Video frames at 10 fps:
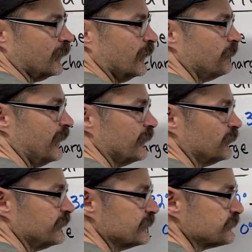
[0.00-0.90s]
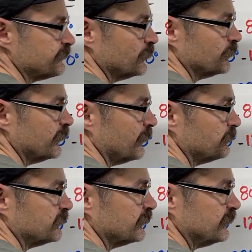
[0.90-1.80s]
a battery that's filled
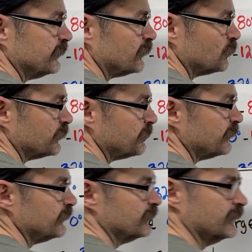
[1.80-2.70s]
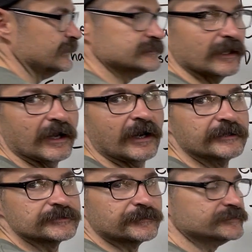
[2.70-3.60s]
up to here would be, it's
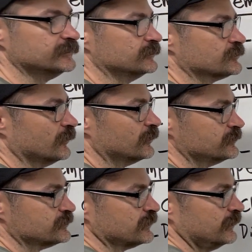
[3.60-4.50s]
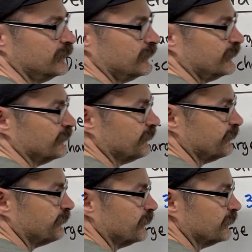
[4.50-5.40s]
100% charged. If I
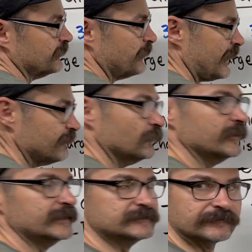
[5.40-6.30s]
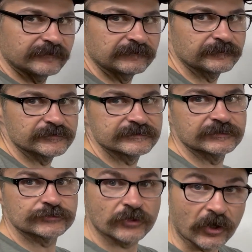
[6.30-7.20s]
fill it up halfway, it's
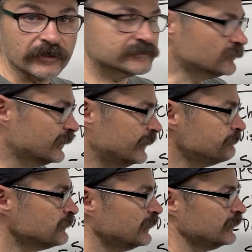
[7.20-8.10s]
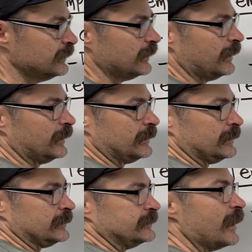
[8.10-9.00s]
50% charged, okay?
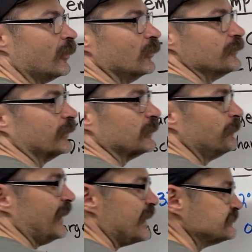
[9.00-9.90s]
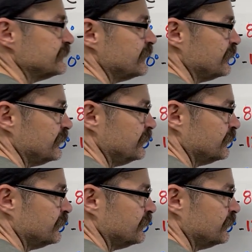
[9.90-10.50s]
Now, the capacity